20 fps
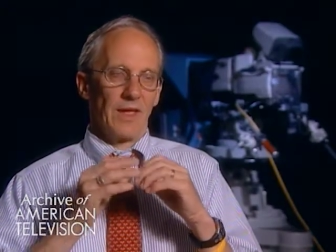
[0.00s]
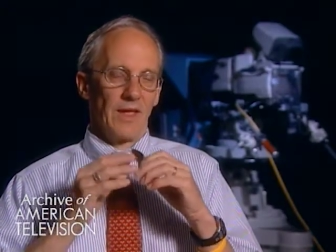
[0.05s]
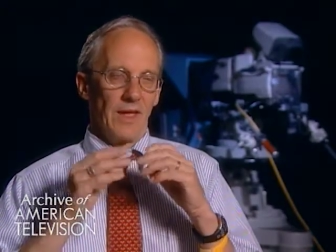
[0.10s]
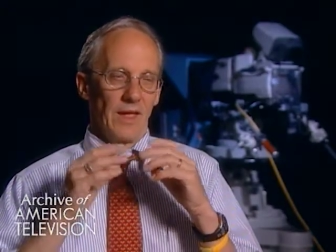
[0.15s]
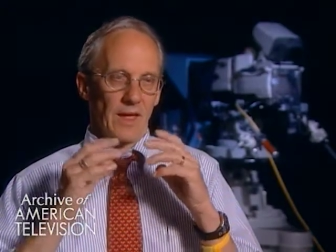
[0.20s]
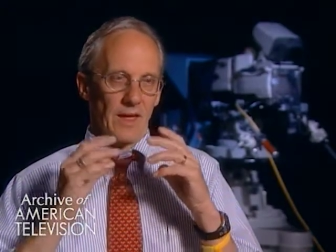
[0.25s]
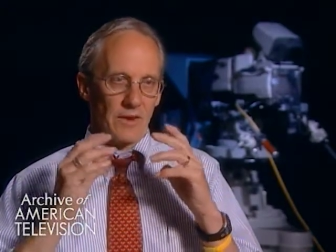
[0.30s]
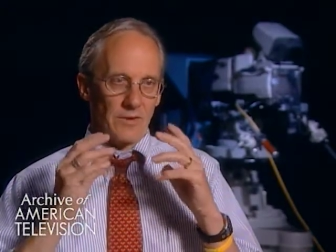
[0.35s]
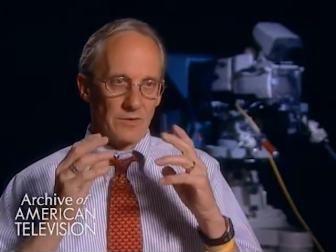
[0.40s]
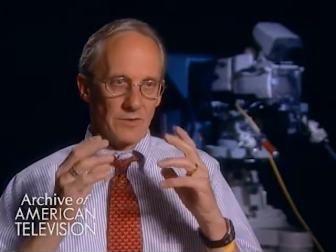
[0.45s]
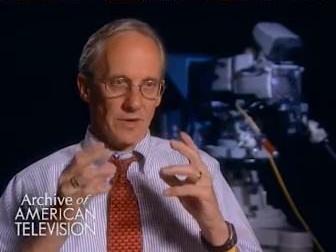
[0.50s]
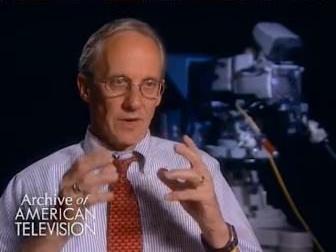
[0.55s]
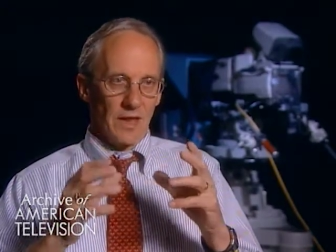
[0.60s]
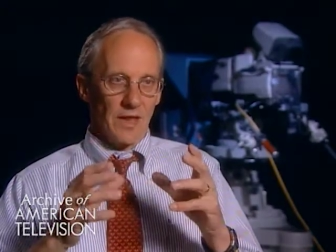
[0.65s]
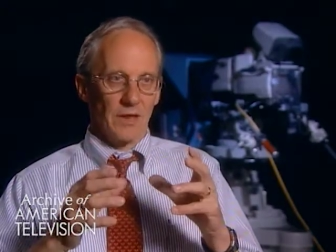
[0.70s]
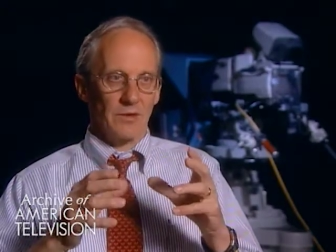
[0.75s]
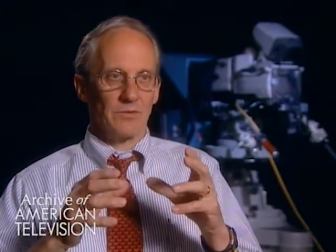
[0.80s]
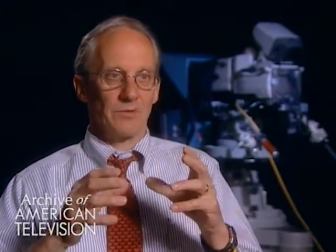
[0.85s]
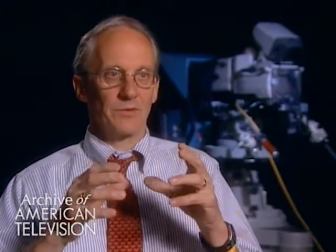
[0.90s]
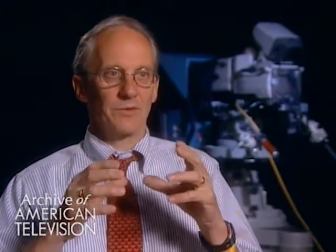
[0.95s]
and
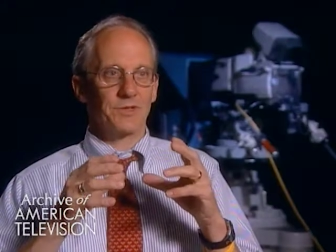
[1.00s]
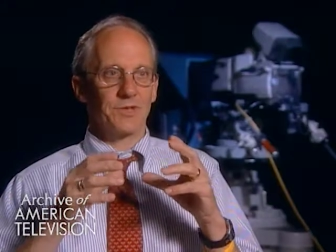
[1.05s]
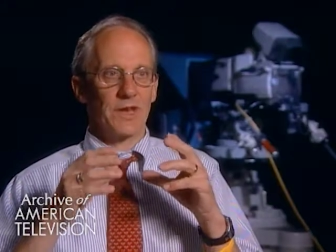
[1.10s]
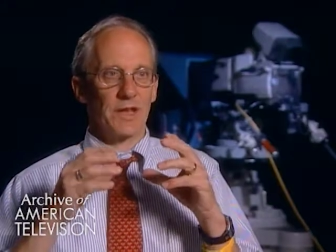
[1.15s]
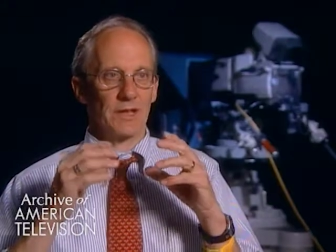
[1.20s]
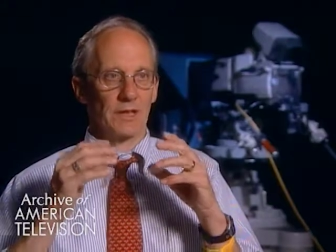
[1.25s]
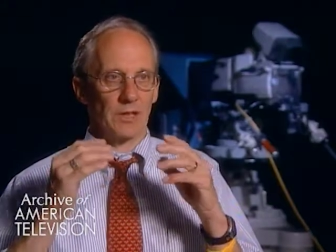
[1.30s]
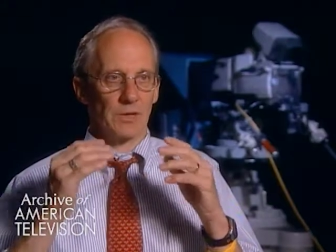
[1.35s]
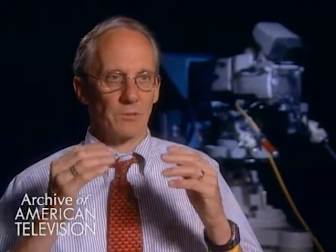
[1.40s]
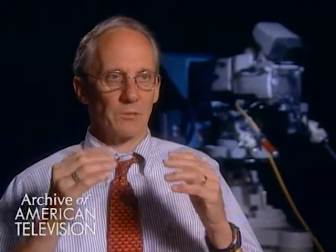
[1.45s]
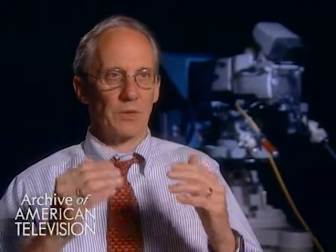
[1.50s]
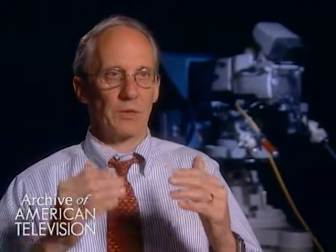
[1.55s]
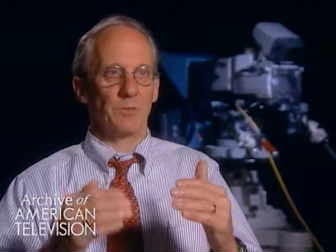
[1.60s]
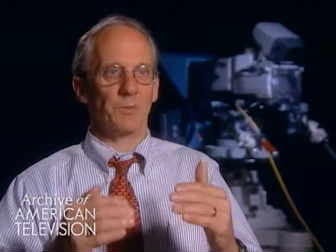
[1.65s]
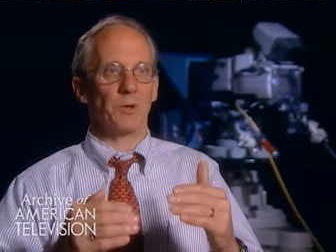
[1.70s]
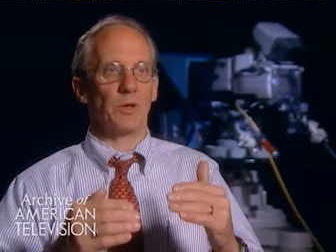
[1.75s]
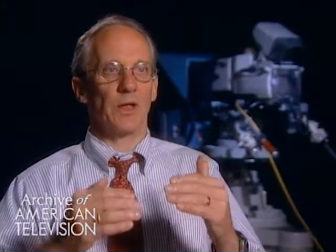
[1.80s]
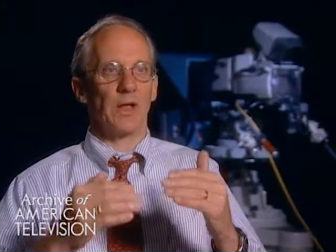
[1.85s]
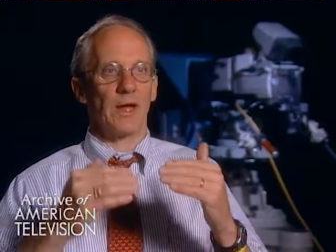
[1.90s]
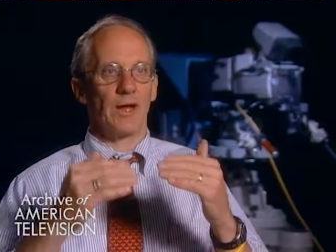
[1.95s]
and telling
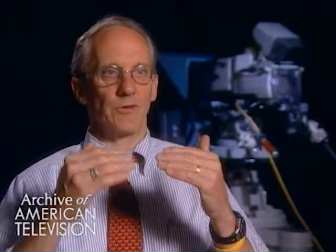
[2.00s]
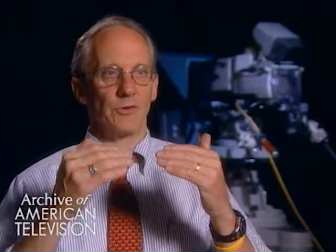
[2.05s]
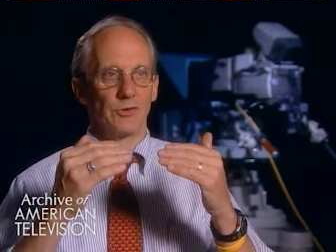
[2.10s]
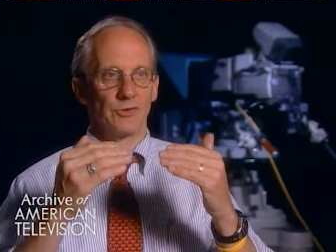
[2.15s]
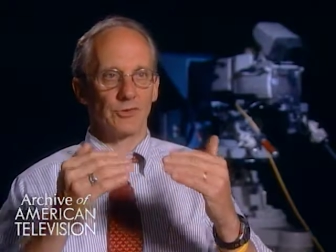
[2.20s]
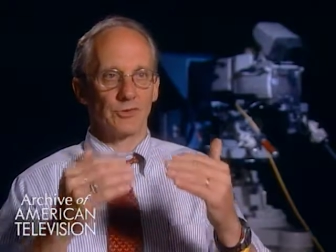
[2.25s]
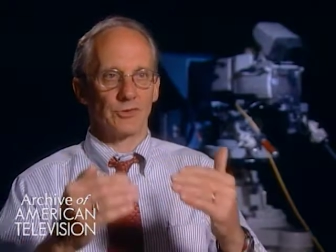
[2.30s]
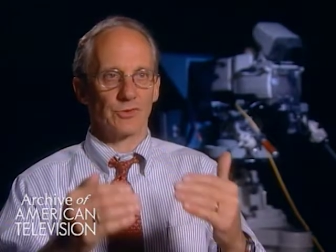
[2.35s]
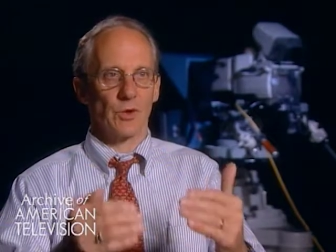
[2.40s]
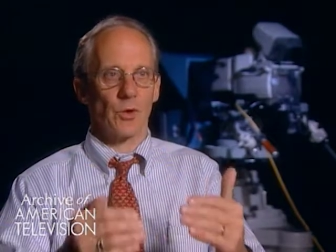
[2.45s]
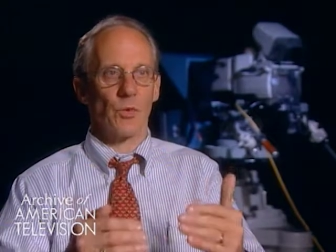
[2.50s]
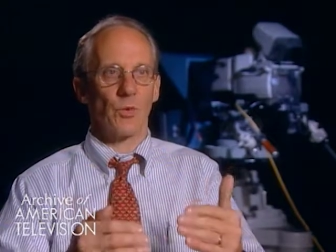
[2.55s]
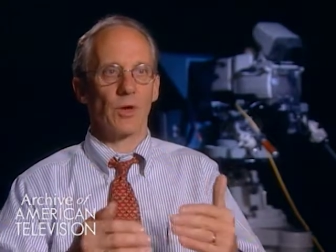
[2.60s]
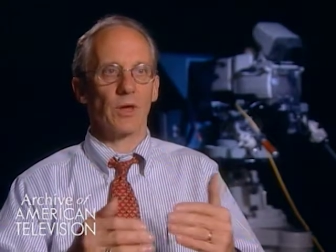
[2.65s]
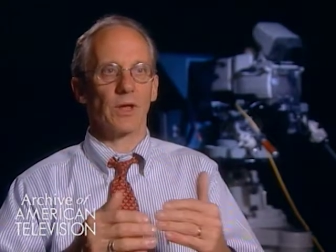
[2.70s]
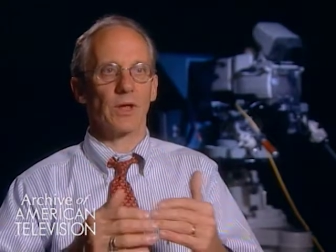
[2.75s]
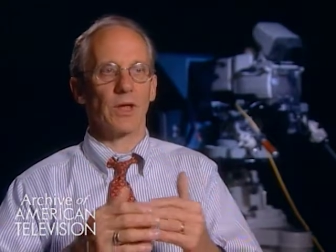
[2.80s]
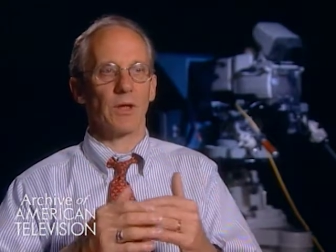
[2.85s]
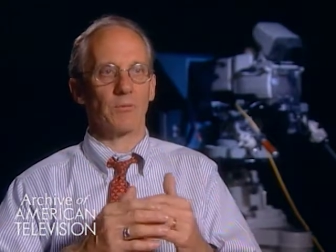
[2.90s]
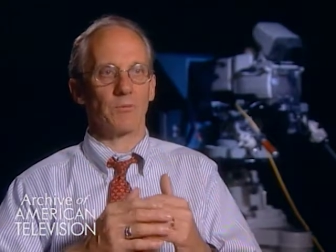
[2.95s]
people how this is
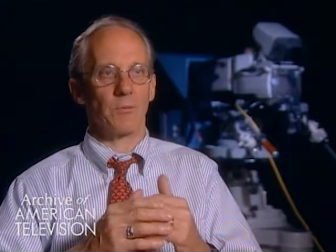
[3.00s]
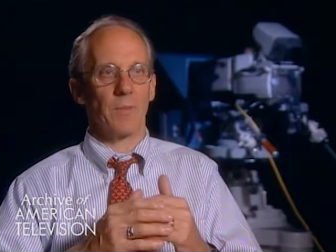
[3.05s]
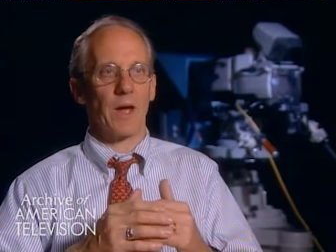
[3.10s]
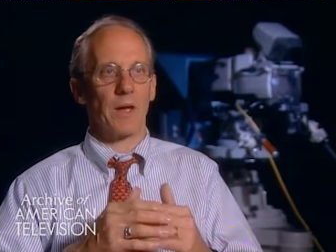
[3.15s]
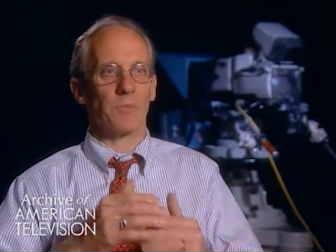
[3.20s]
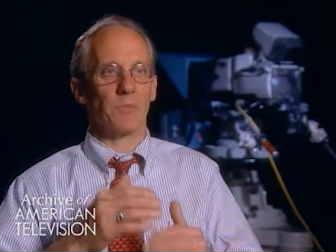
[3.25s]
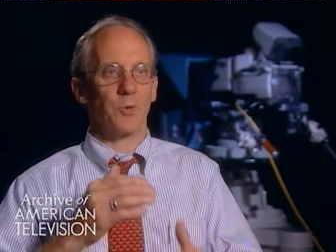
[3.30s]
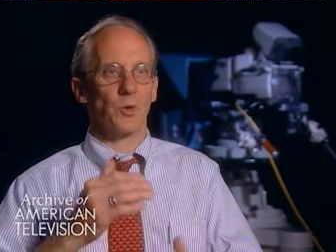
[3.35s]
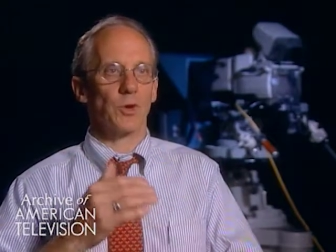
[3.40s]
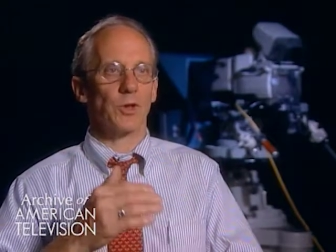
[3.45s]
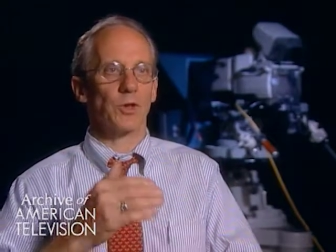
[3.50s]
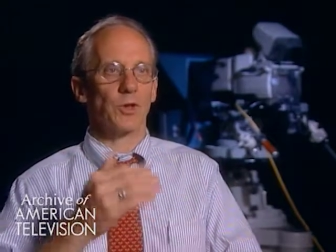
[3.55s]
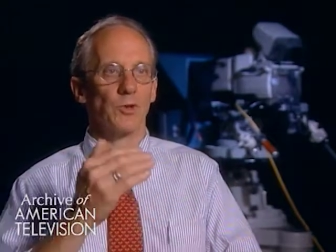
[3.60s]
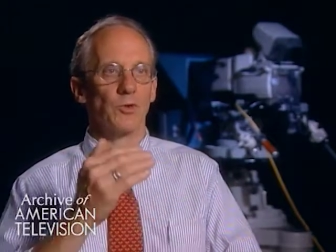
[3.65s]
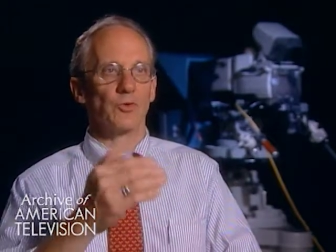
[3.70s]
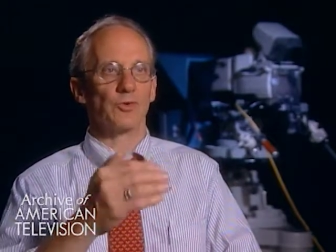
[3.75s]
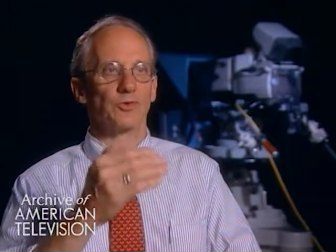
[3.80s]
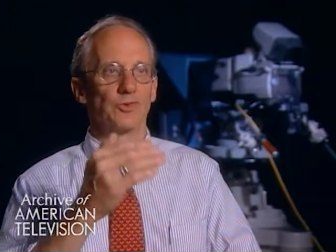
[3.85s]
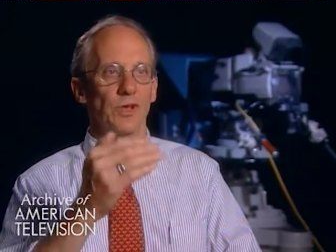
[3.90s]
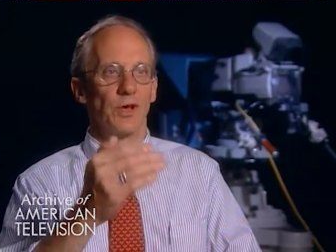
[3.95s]
going and by putting
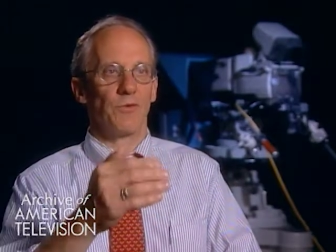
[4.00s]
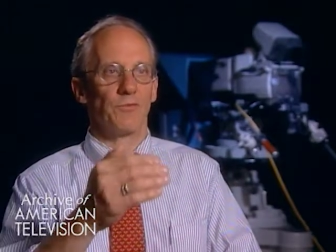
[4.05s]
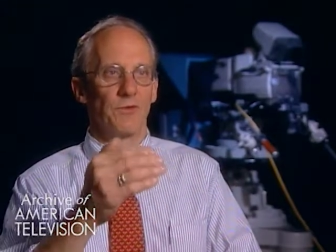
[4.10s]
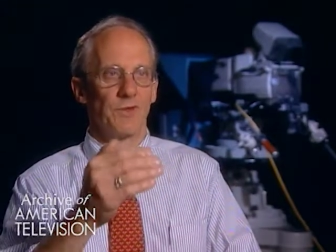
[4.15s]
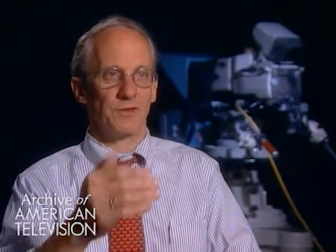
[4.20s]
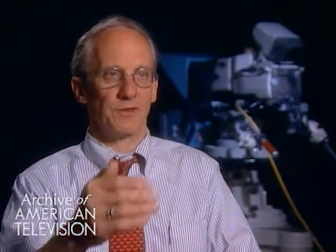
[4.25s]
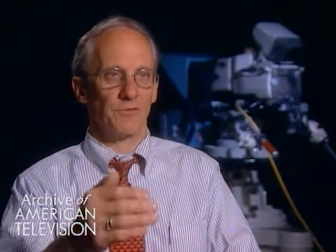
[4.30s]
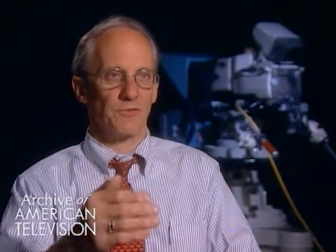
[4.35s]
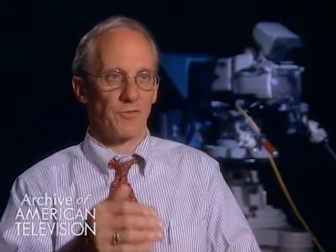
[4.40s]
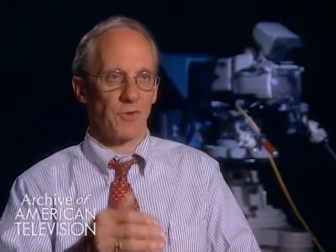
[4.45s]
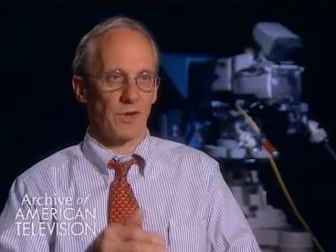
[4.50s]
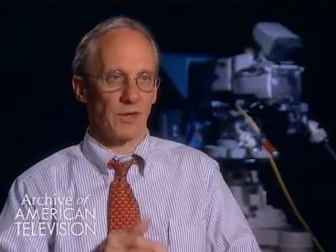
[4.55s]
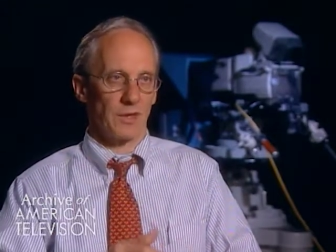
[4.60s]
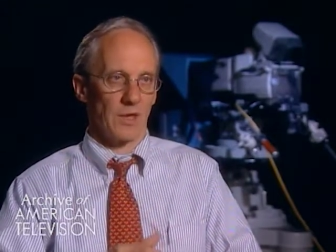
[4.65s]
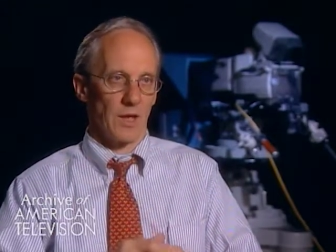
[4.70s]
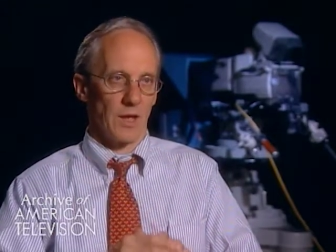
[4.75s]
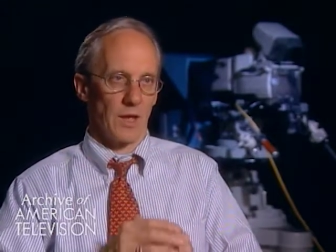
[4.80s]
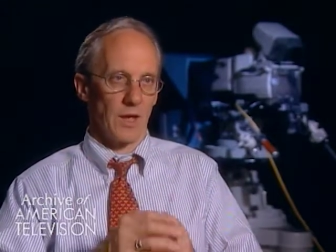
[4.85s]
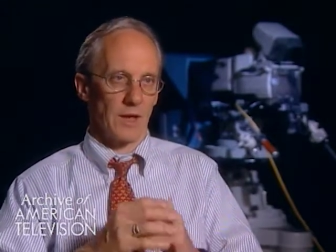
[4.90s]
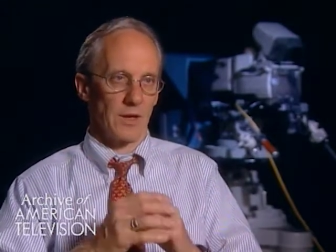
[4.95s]
yourself at the front
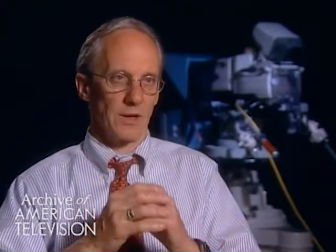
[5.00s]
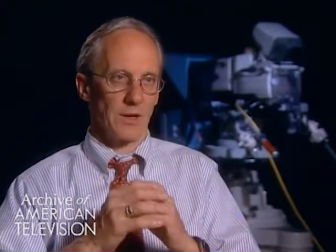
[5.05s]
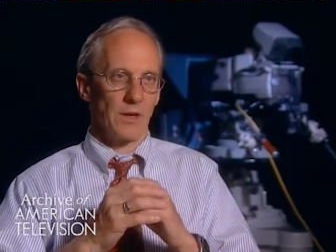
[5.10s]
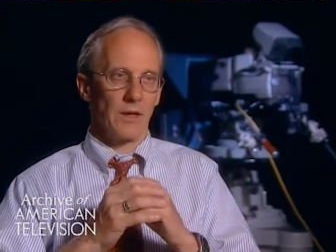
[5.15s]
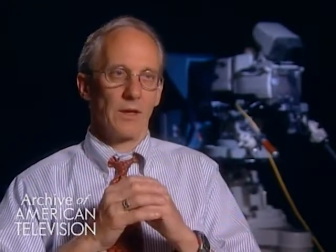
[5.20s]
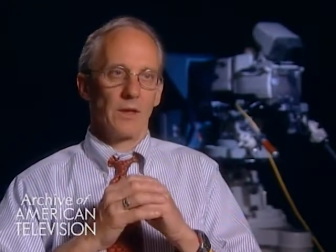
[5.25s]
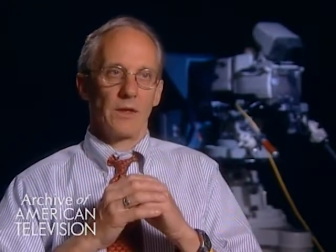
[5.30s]
line